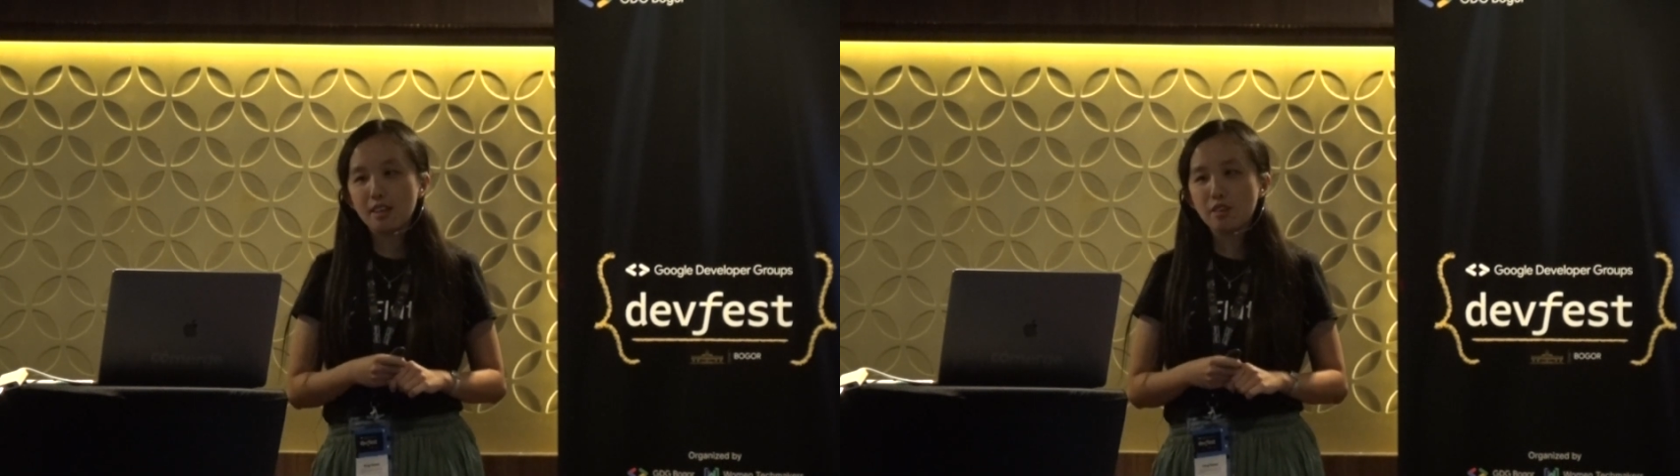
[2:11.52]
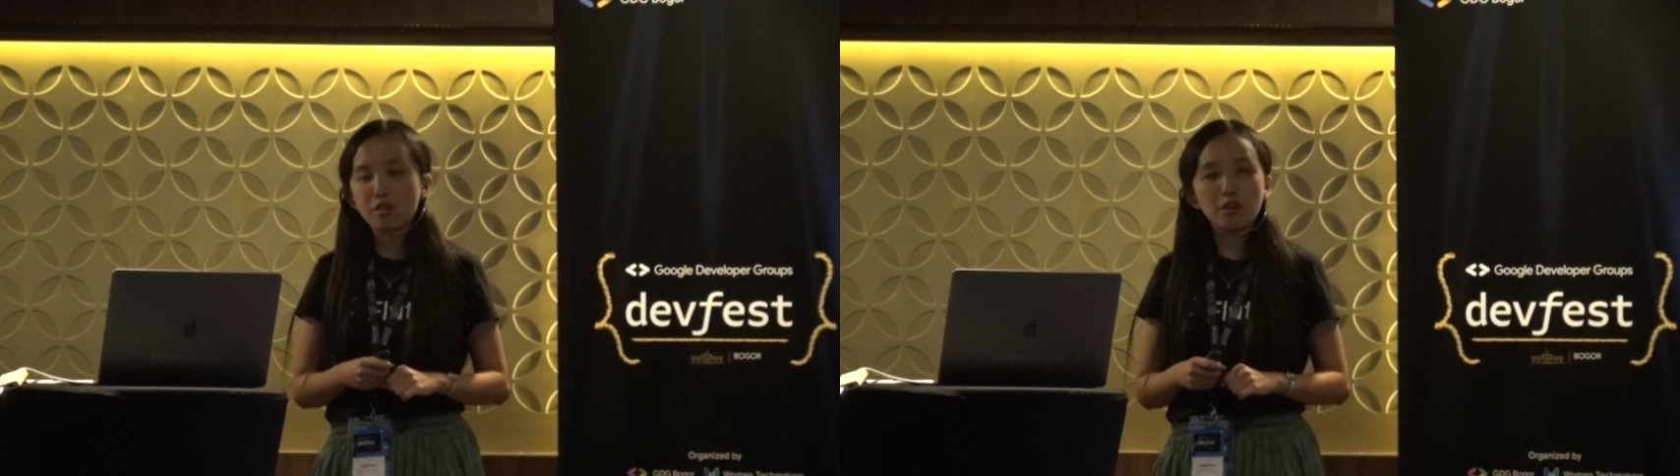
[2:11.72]

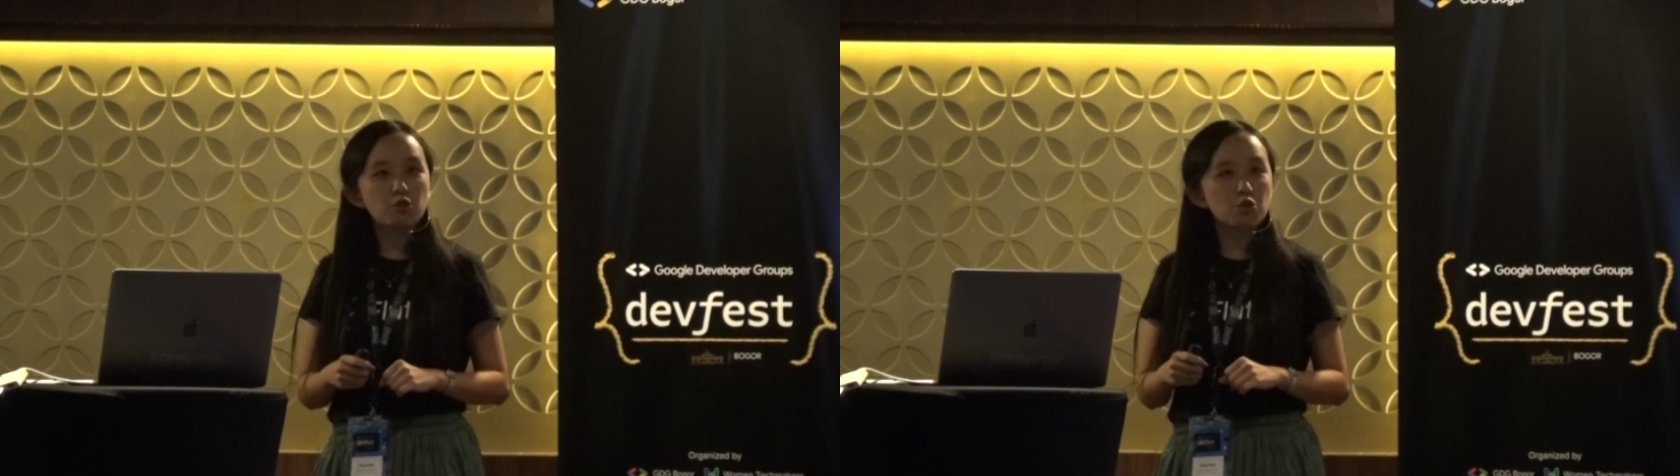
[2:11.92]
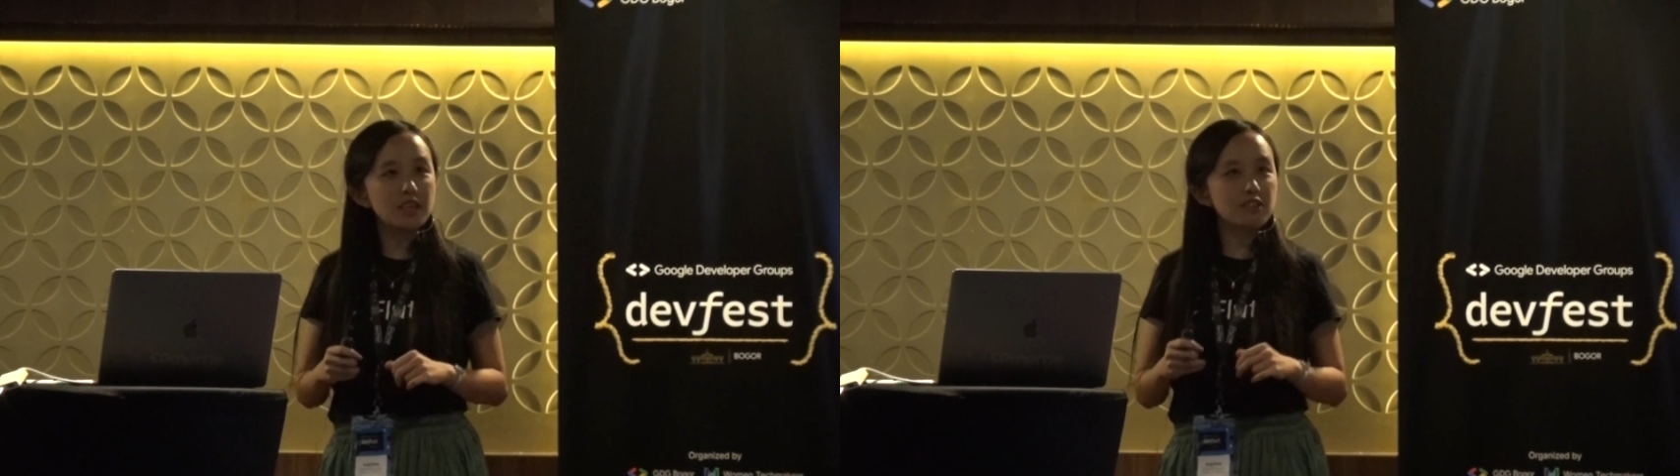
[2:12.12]
So
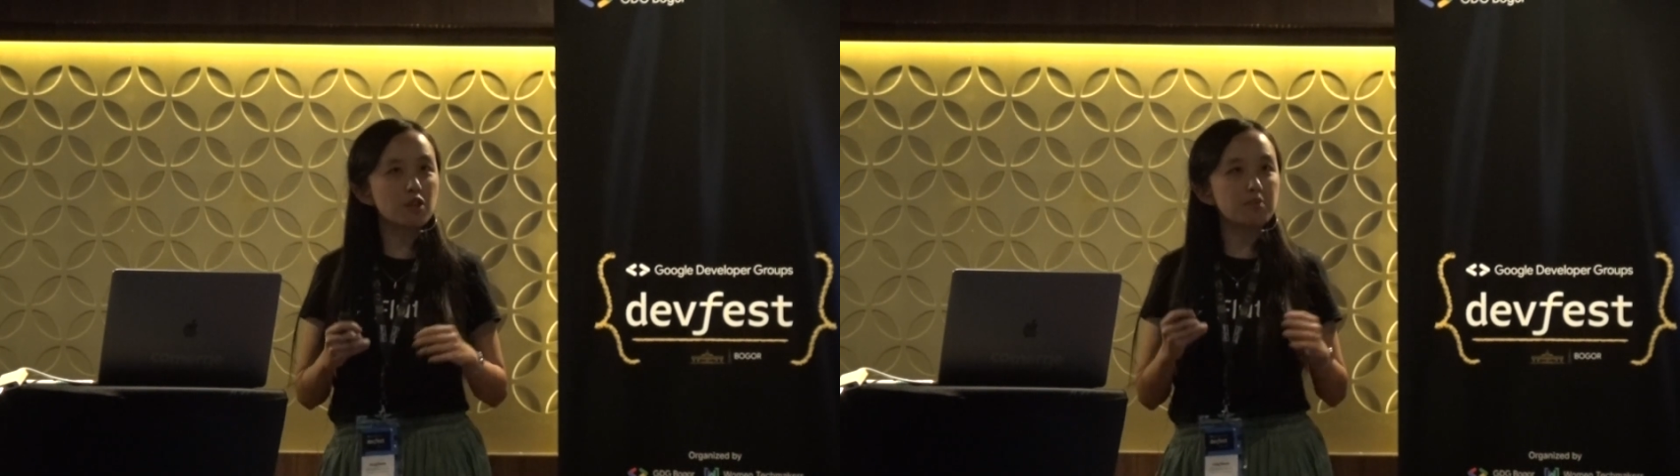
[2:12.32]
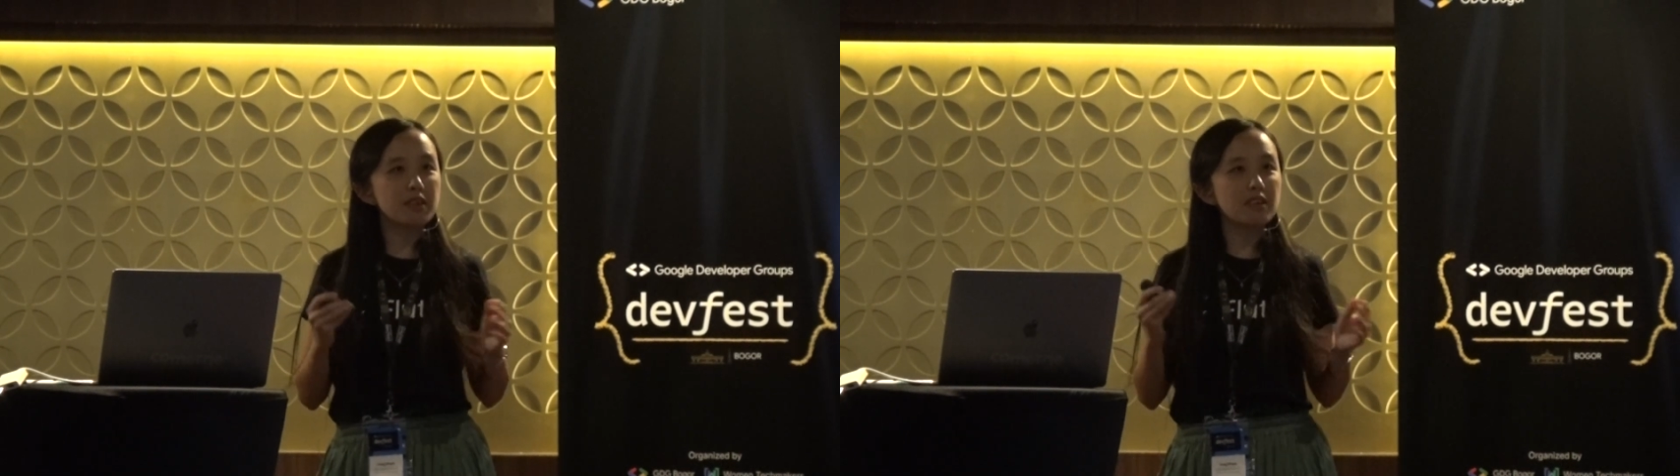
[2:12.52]
today's
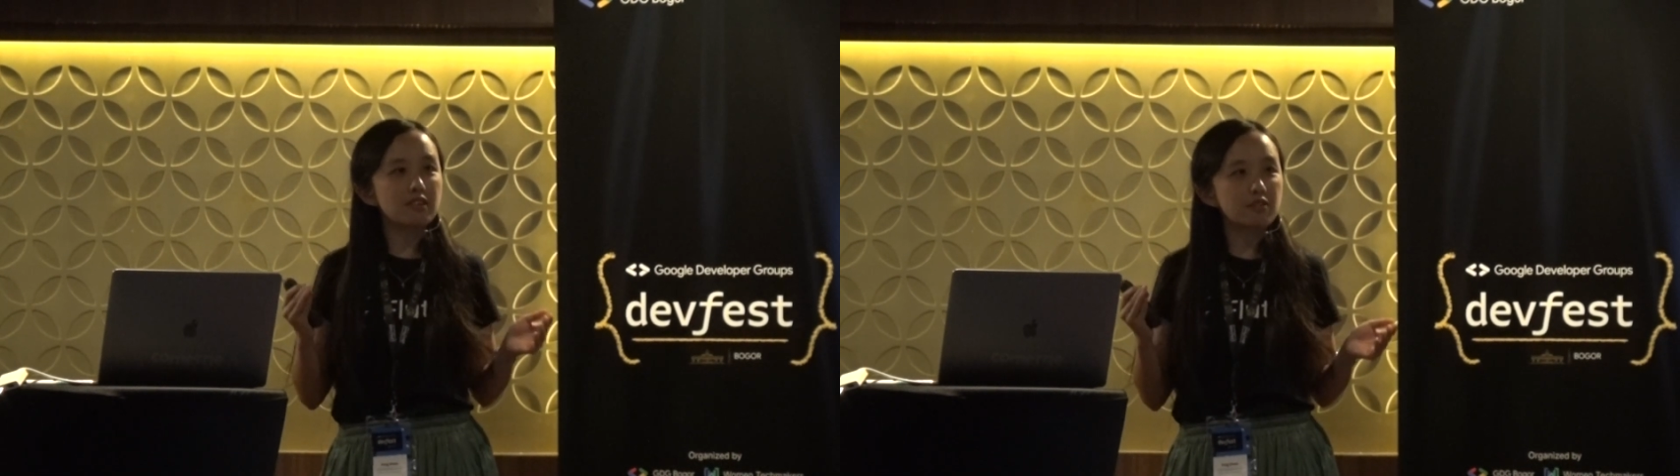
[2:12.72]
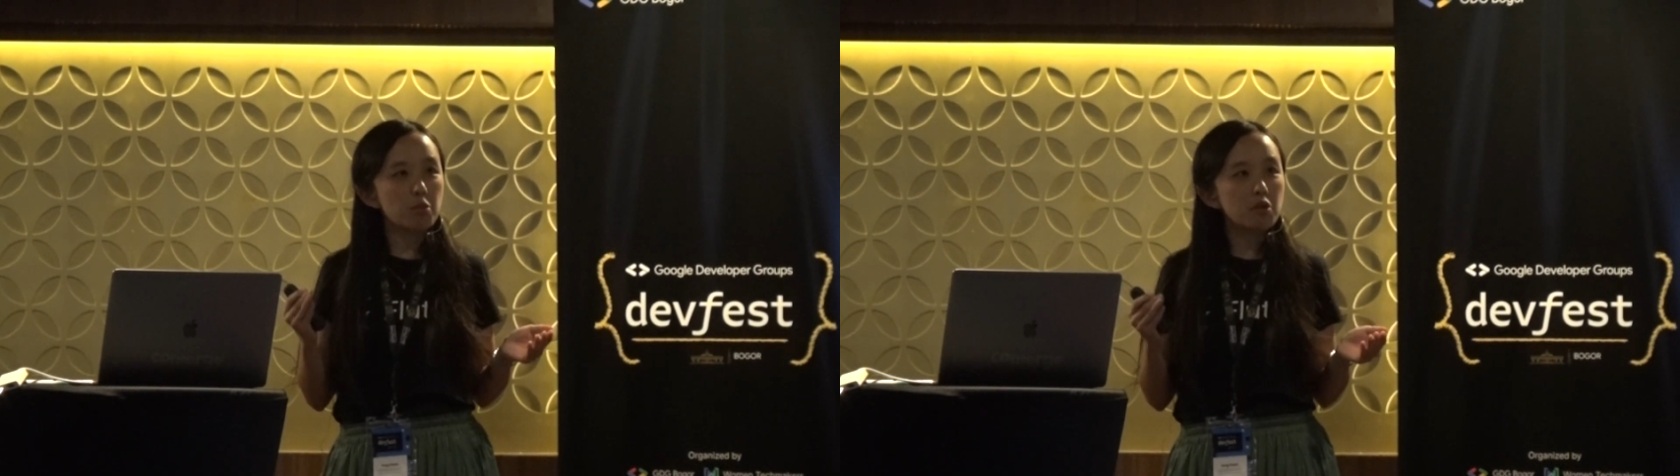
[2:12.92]
topic is